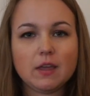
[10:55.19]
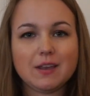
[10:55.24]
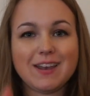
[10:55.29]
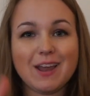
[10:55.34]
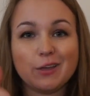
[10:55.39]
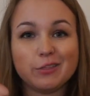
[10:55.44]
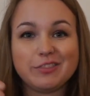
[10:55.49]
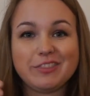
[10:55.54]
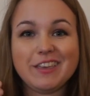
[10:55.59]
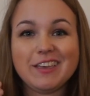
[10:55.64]

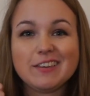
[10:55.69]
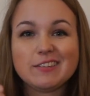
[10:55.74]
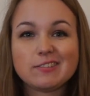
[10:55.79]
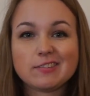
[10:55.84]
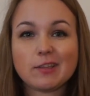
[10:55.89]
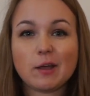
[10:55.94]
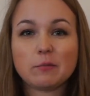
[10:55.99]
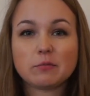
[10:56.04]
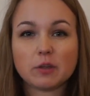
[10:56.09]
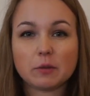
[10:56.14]
Now these
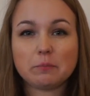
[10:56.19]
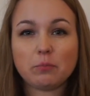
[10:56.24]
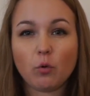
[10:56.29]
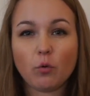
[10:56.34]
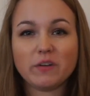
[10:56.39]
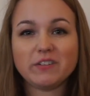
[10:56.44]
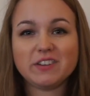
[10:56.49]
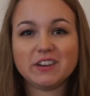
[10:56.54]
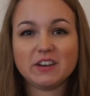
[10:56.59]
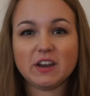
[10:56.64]
thumbs are
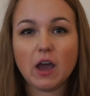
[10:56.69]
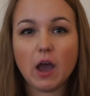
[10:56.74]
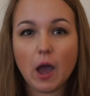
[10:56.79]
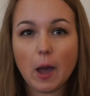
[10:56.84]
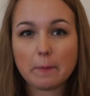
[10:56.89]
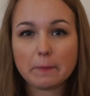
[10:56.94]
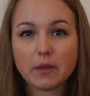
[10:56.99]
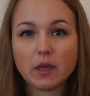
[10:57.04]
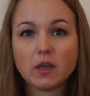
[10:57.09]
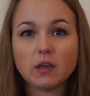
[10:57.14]
pointing
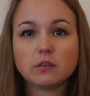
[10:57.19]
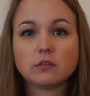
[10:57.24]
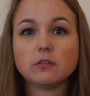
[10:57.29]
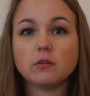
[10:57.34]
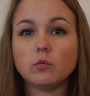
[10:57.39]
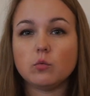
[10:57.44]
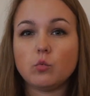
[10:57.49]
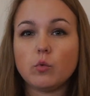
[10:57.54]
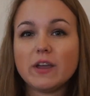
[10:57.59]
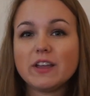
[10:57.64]
up.
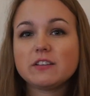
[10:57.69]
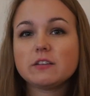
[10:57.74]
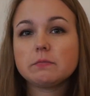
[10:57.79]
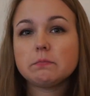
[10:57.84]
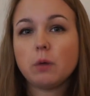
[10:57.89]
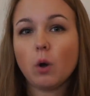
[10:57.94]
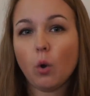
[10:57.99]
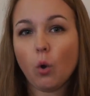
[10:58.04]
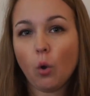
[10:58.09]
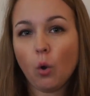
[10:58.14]
So which
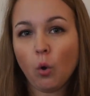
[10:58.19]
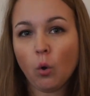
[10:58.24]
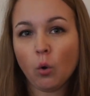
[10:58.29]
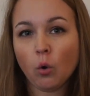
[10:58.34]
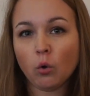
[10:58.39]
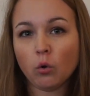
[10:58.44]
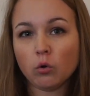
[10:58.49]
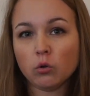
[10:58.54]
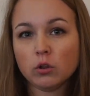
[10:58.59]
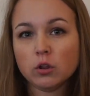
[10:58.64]

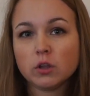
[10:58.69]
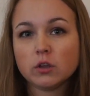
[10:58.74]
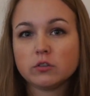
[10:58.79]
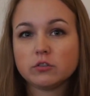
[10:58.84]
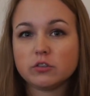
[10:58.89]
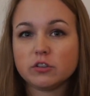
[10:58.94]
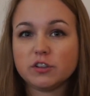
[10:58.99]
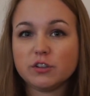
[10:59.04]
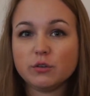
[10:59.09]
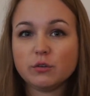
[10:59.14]
pole
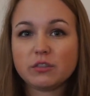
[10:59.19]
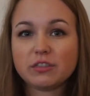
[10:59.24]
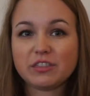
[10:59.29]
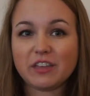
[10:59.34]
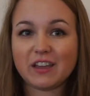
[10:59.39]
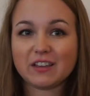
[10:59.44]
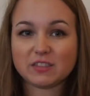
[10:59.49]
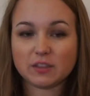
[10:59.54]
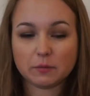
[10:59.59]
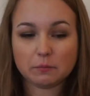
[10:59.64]
do you
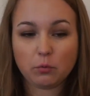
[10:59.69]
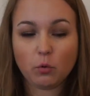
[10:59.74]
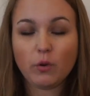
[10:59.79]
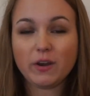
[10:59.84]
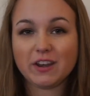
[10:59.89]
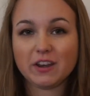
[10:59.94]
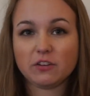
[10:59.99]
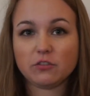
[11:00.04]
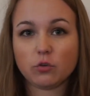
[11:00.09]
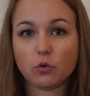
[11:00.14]
think they're
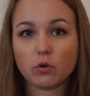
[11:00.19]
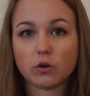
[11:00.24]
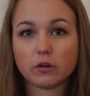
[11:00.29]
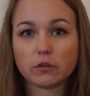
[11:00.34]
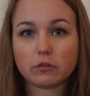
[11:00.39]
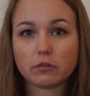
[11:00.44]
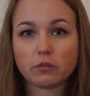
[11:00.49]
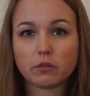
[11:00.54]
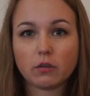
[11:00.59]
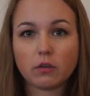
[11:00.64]
pointing
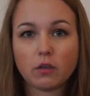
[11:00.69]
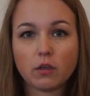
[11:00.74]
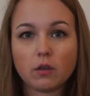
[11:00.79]
towards?